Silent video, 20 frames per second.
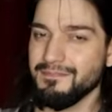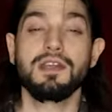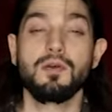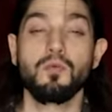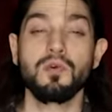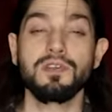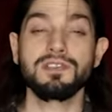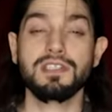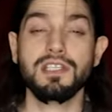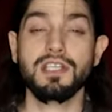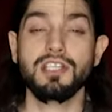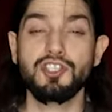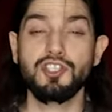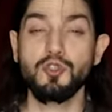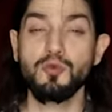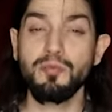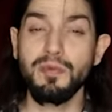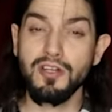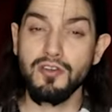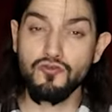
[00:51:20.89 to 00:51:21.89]
there was a
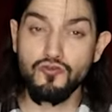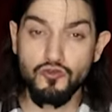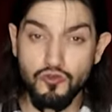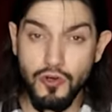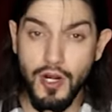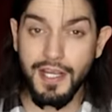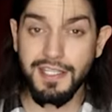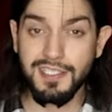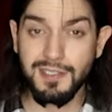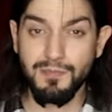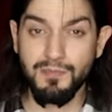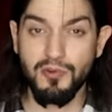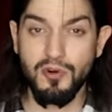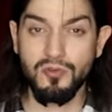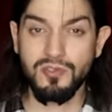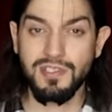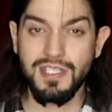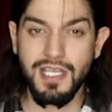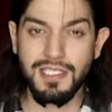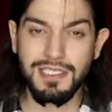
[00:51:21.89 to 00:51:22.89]
human rights
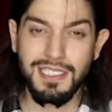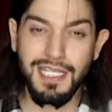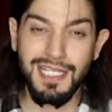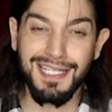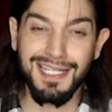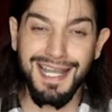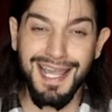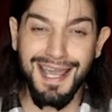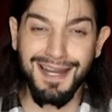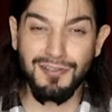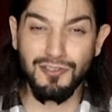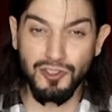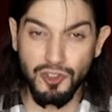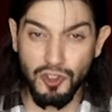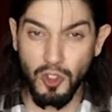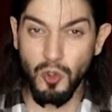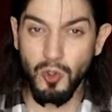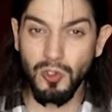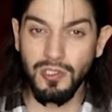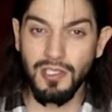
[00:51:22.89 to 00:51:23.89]
protest in
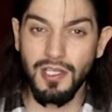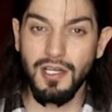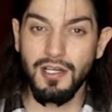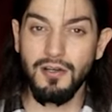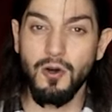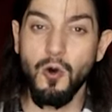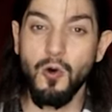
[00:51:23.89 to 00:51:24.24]
Angola